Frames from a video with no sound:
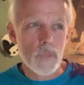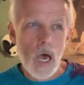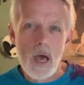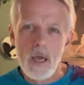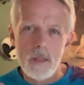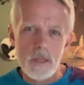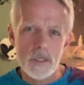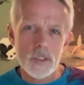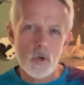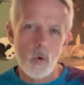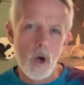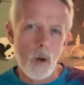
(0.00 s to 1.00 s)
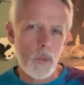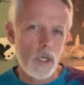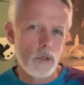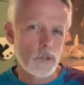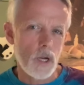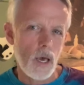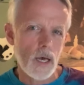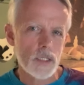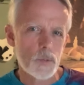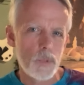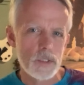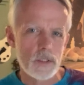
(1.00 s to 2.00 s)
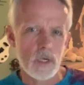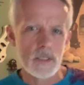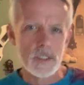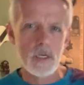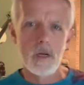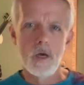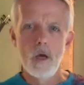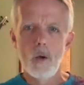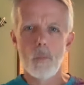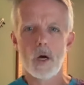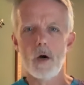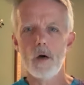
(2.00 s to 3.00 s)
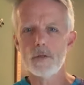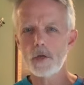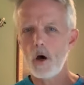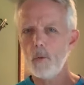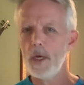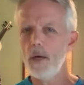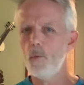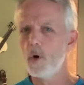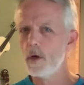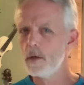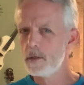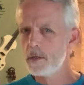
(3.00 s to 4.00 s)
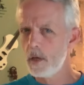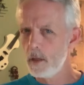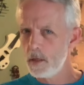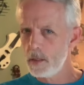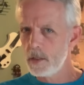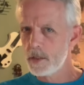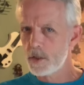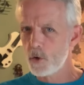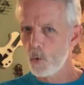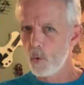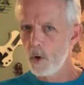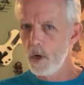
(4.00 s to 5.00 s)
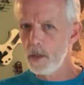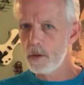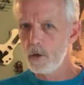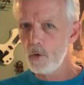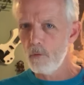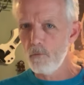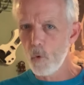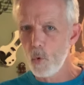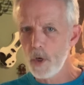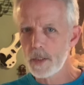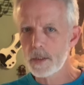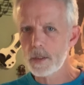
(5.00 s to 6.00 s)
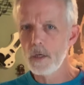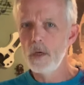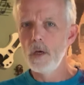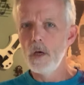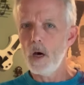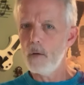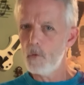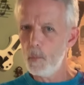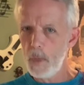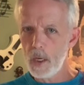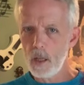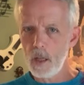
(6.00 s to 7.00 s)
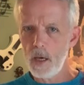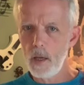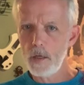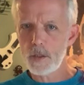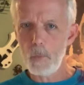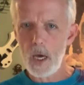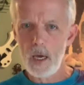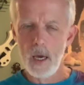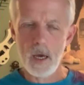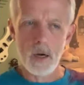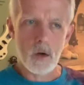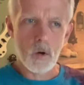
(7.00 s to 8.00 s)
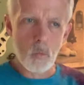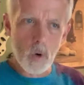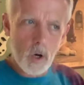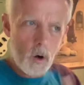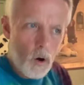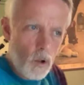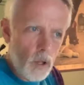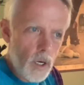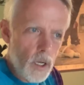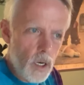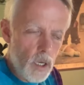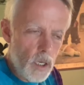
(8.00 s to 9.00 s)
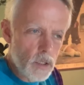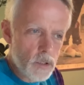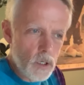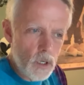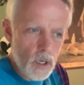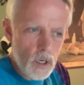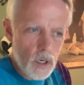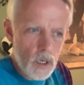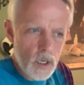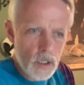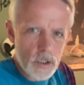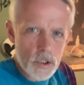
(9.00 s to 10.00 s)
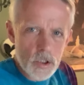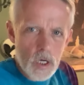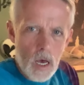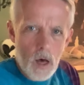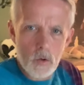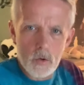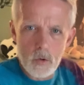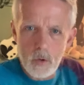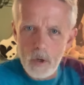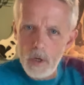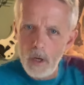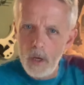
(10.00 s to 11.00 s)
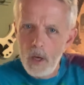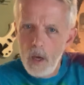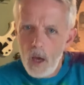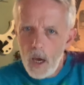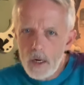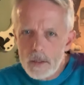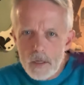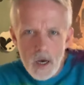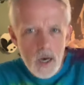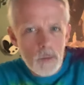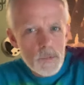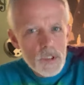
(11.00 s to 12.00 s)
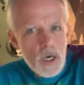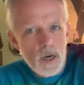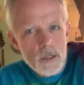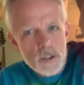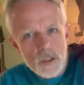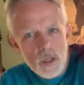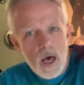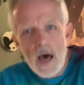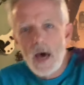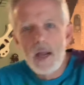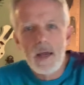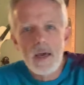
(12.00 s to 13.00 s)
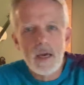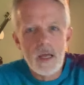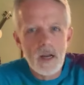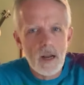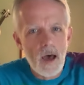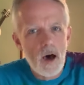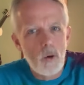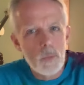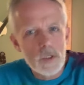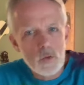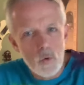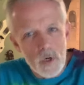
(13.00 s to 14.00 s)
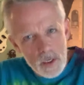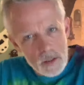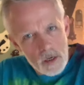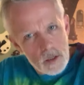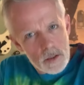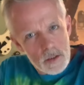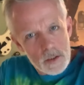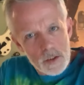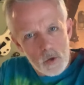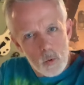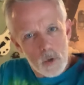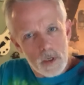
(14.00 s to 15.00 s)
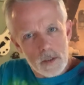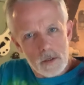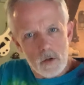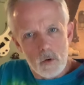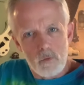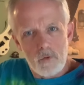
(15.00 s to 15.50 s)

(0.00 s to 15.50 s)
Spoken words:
In this story, I'm going to use an exposition because I'll be telling this story through the voice of a middle-aged man recalling an incident in his childhood and at times kind of sliding in and out between telling the story as a little